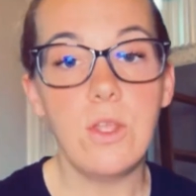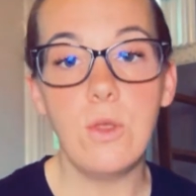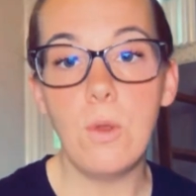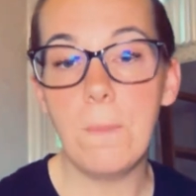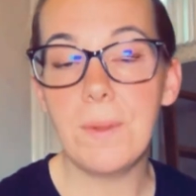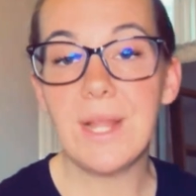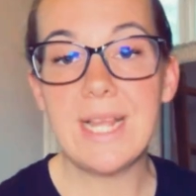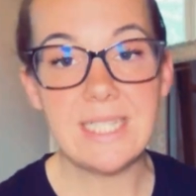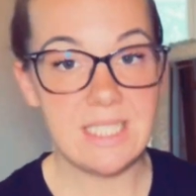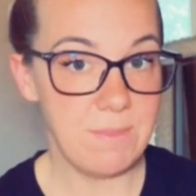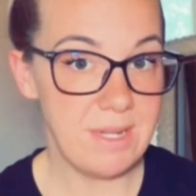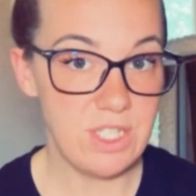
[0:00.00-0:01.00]
You place
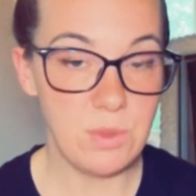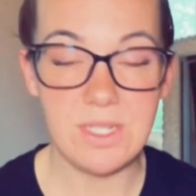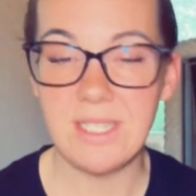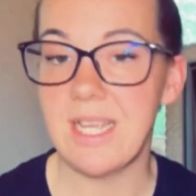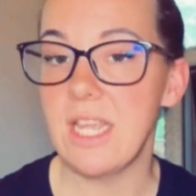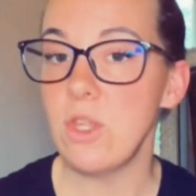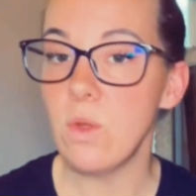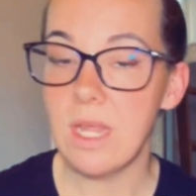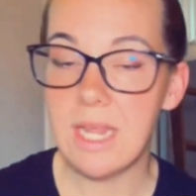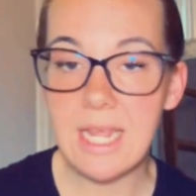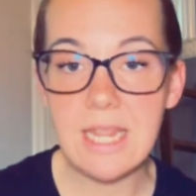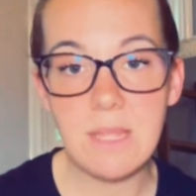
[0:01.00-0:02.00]
them into a sit. You
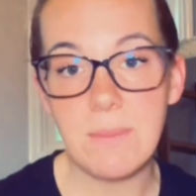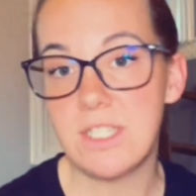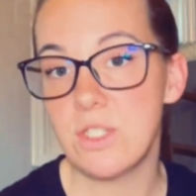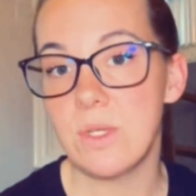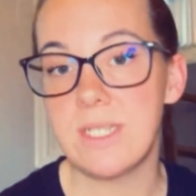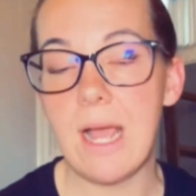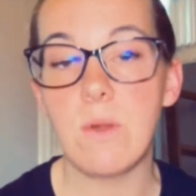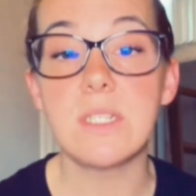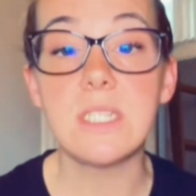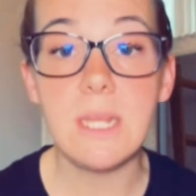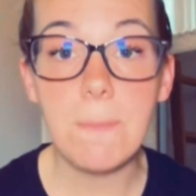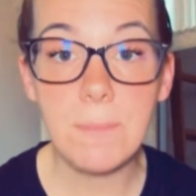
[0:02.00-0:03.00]
can get them into a down
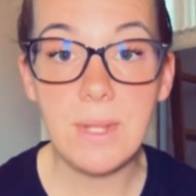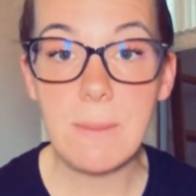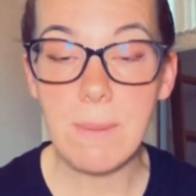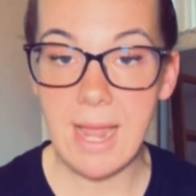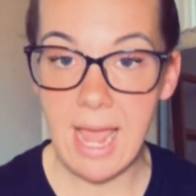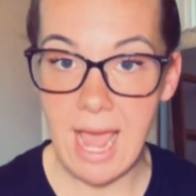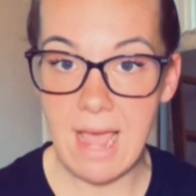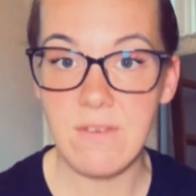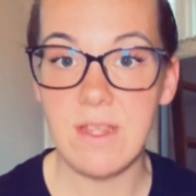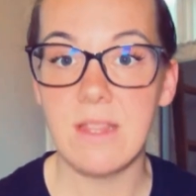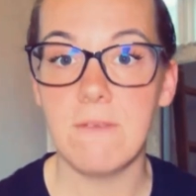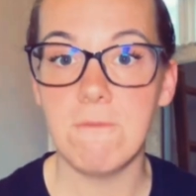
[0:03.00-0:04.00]
simply by
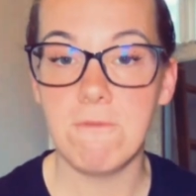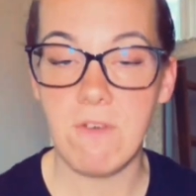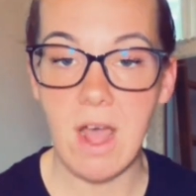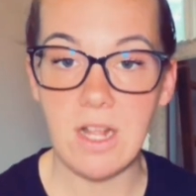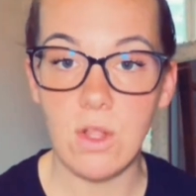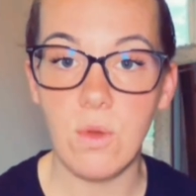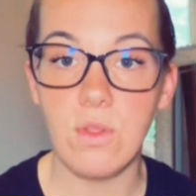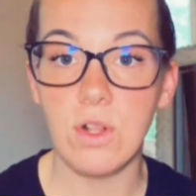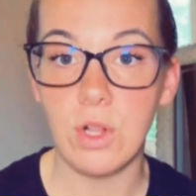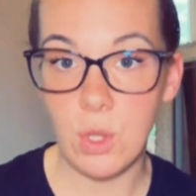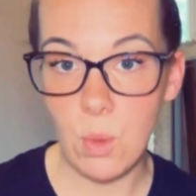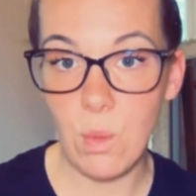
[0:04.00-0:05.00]
having them follow the
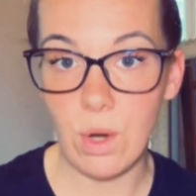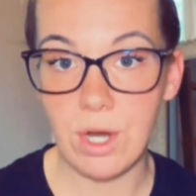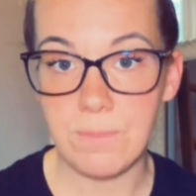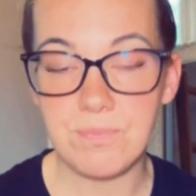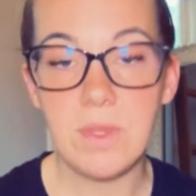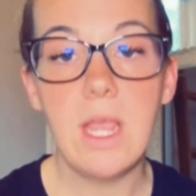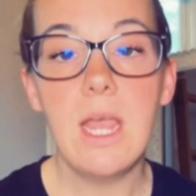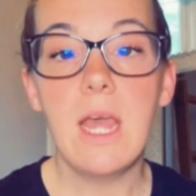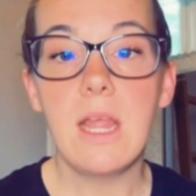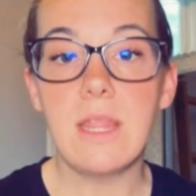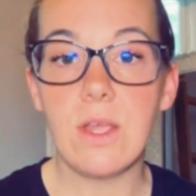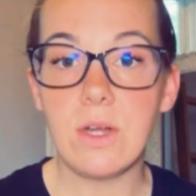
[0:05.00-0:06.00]
lure.
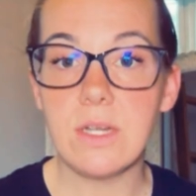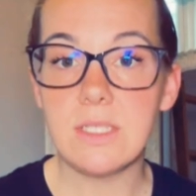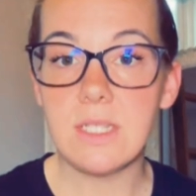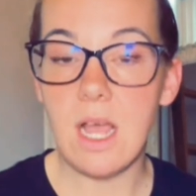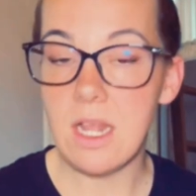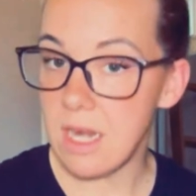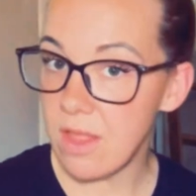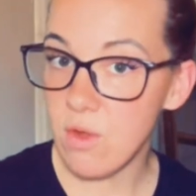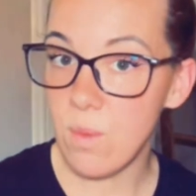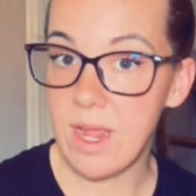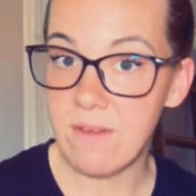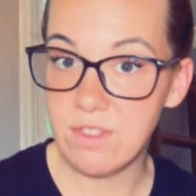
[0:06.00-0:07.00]
There's
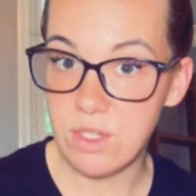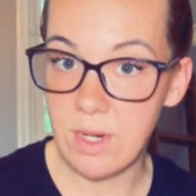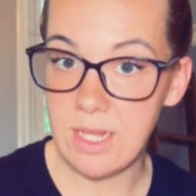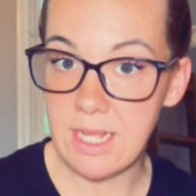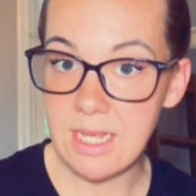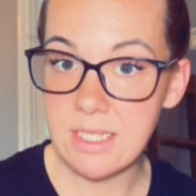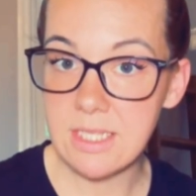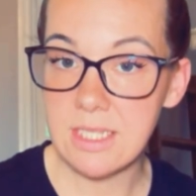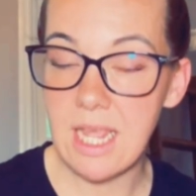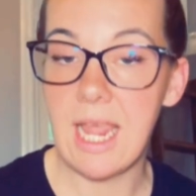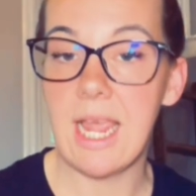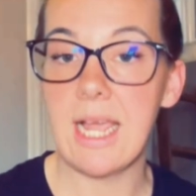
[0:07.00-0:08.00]
another way of doing
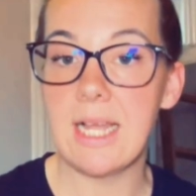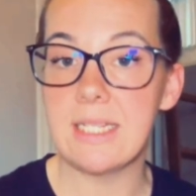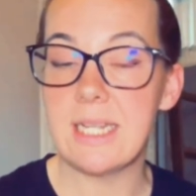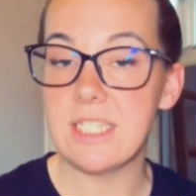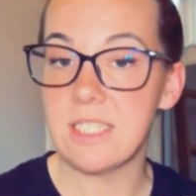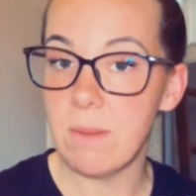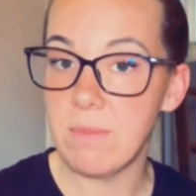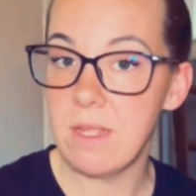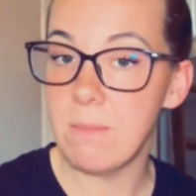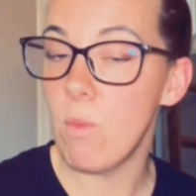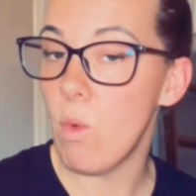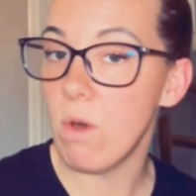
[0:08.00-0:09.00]
this, and it's
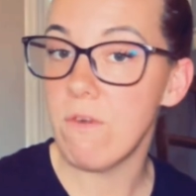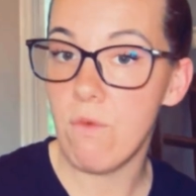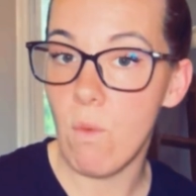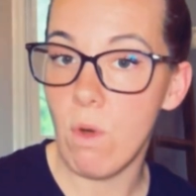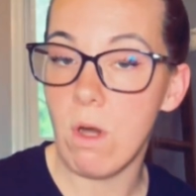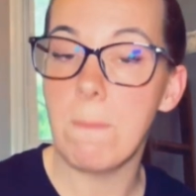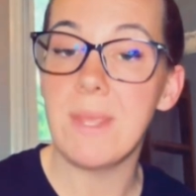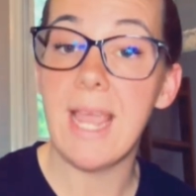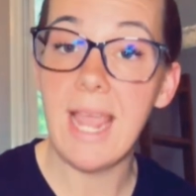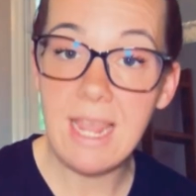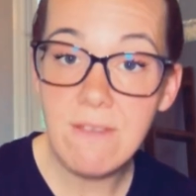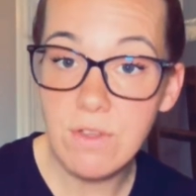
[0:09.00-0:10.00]
something more for
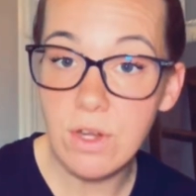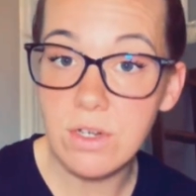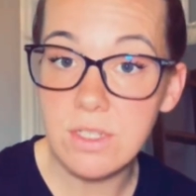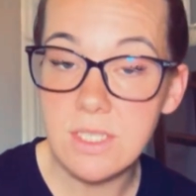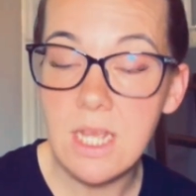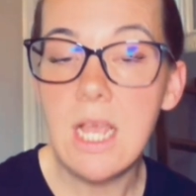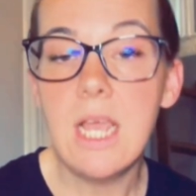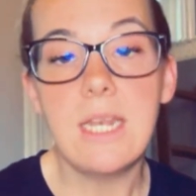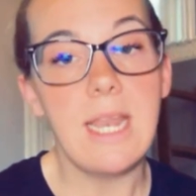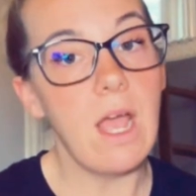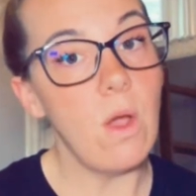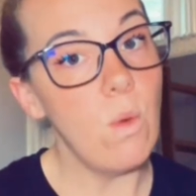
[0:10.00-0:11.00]
behaviors.
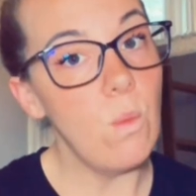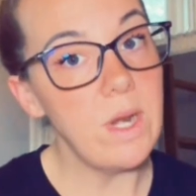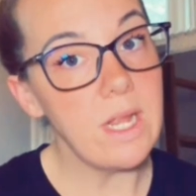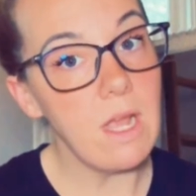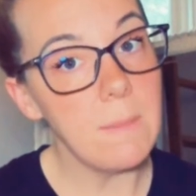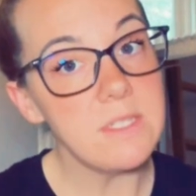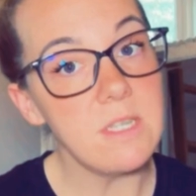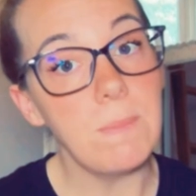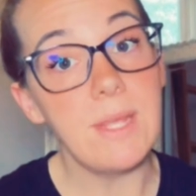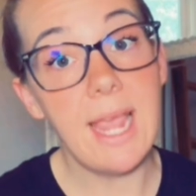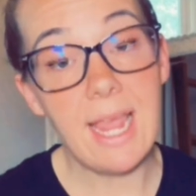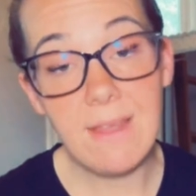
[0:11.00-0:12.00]
Now, when it comes to
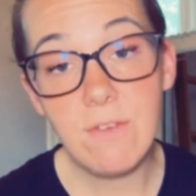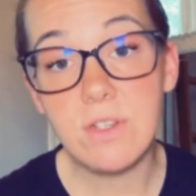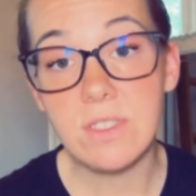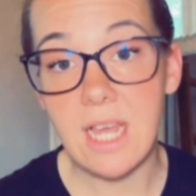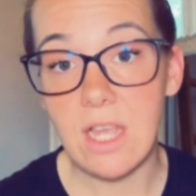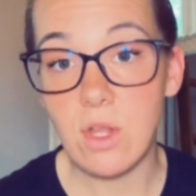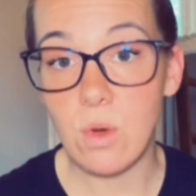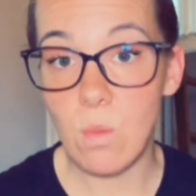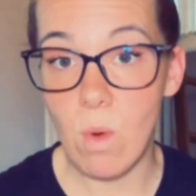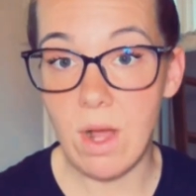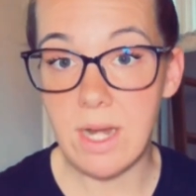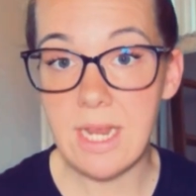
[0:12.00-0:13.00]
behaviors that you're
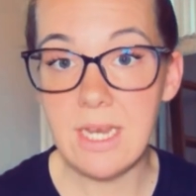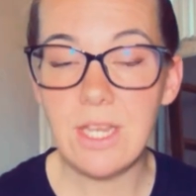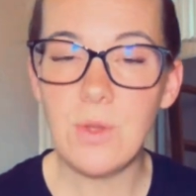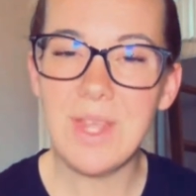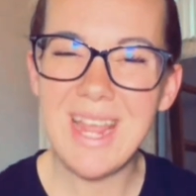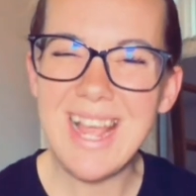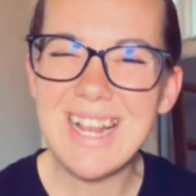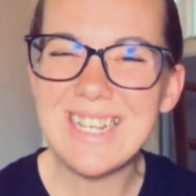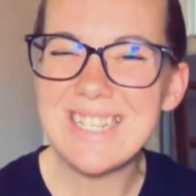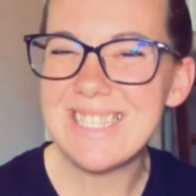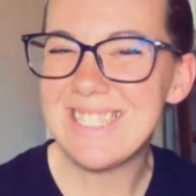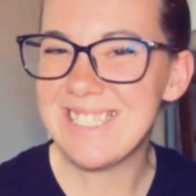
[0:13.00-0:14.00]
wanting, you can't
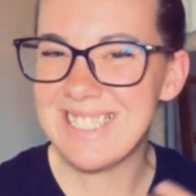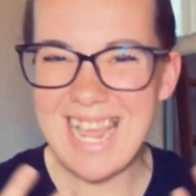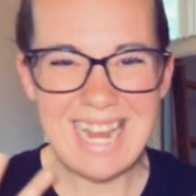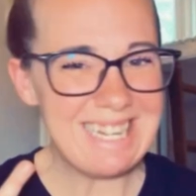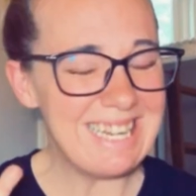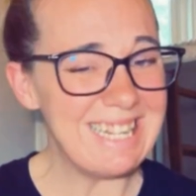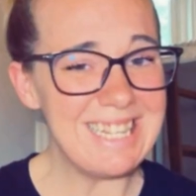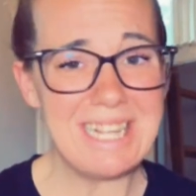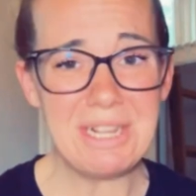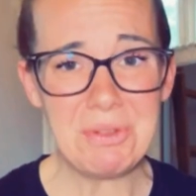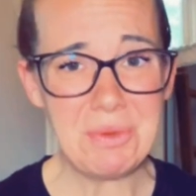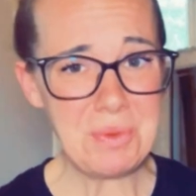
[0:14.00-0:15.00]
technically
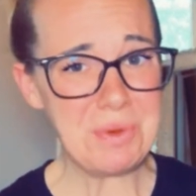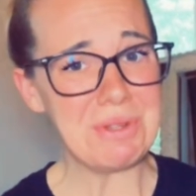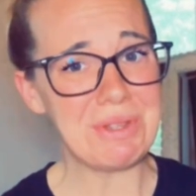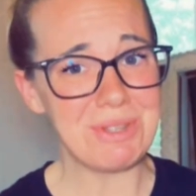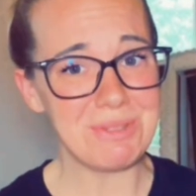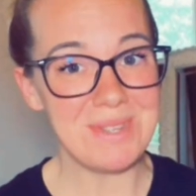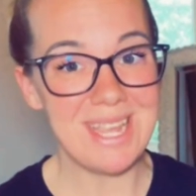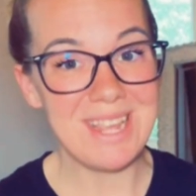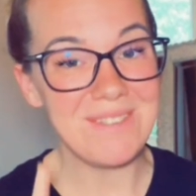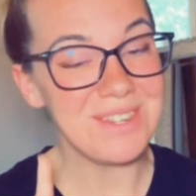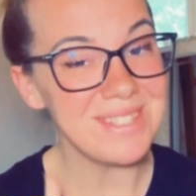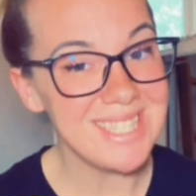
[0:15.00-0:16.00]
lure those
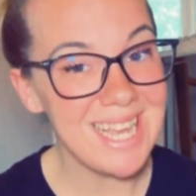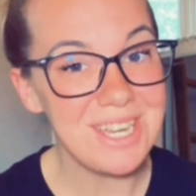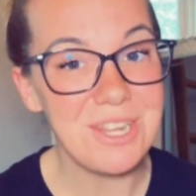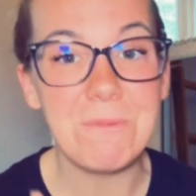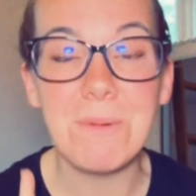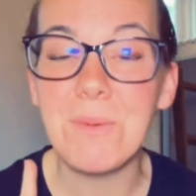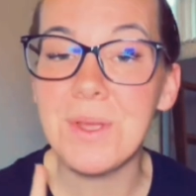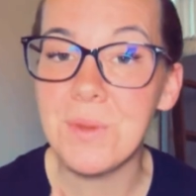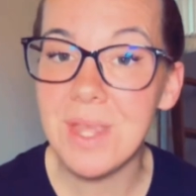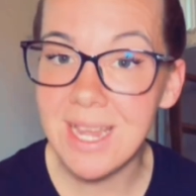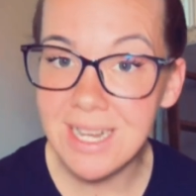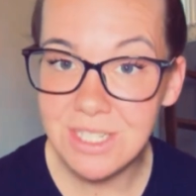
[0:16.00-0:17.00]
behaviors, can you? But what you
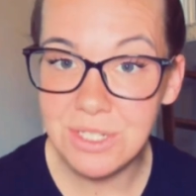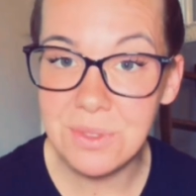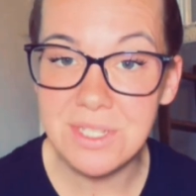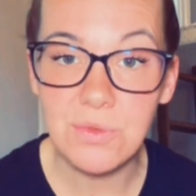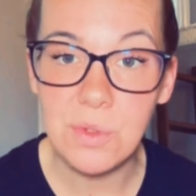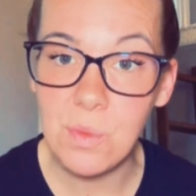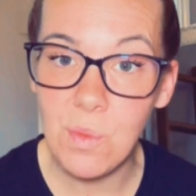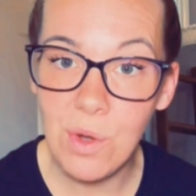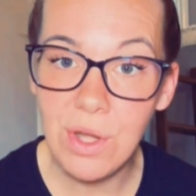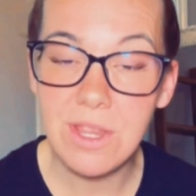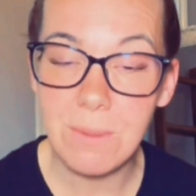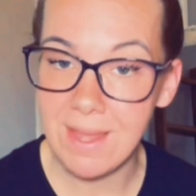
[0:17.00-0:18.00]
can do is
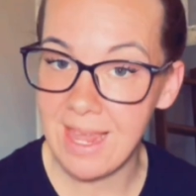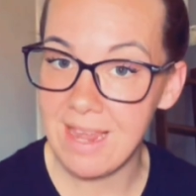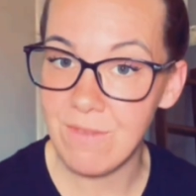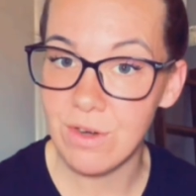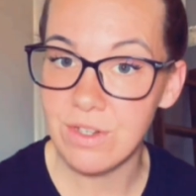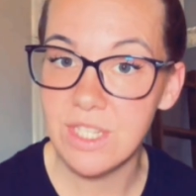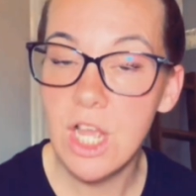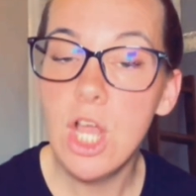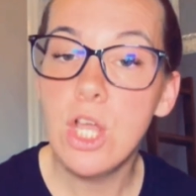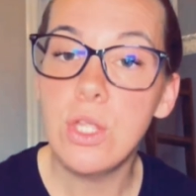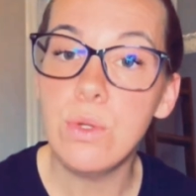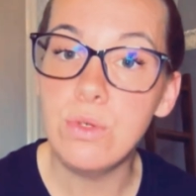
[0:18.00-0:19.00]
reward the
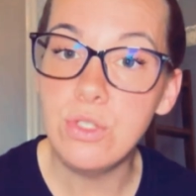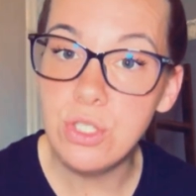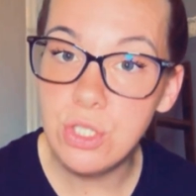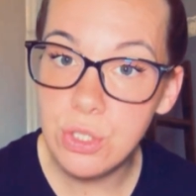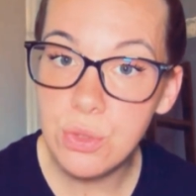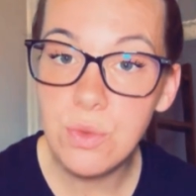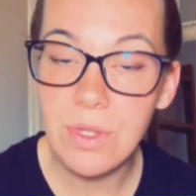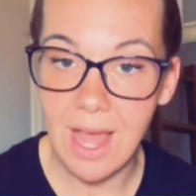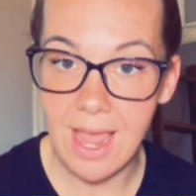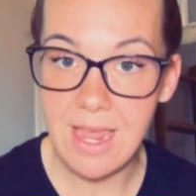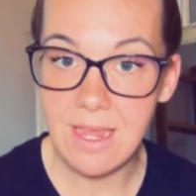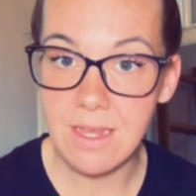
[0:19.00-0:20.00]
behaviors you do
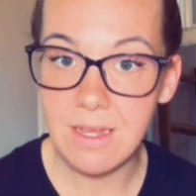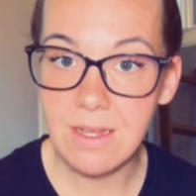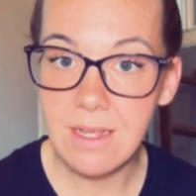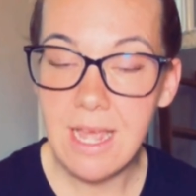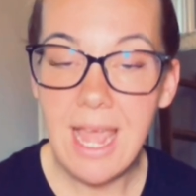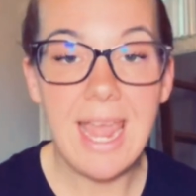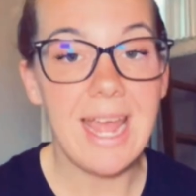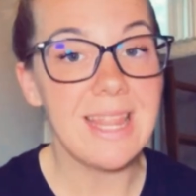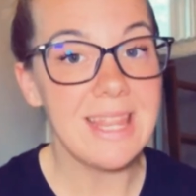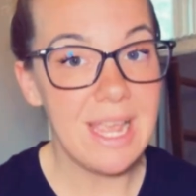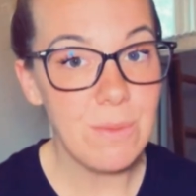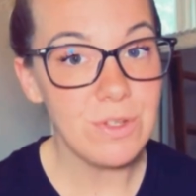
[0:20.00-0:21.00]
like,
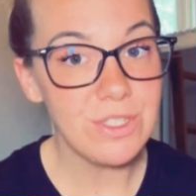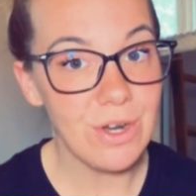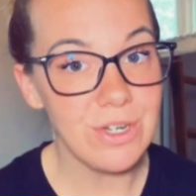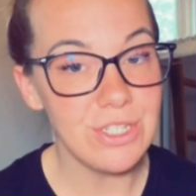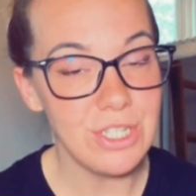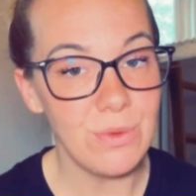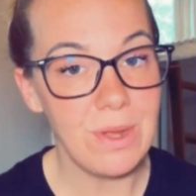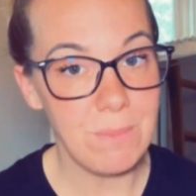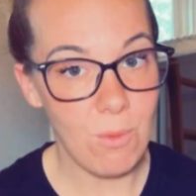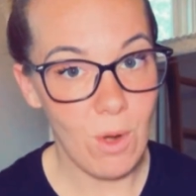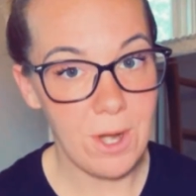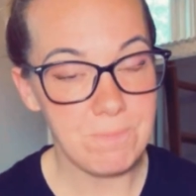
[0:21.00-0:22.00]
and they will start to do it
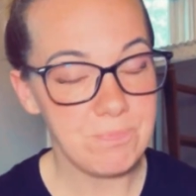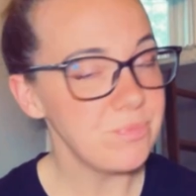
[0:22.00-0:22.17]
more.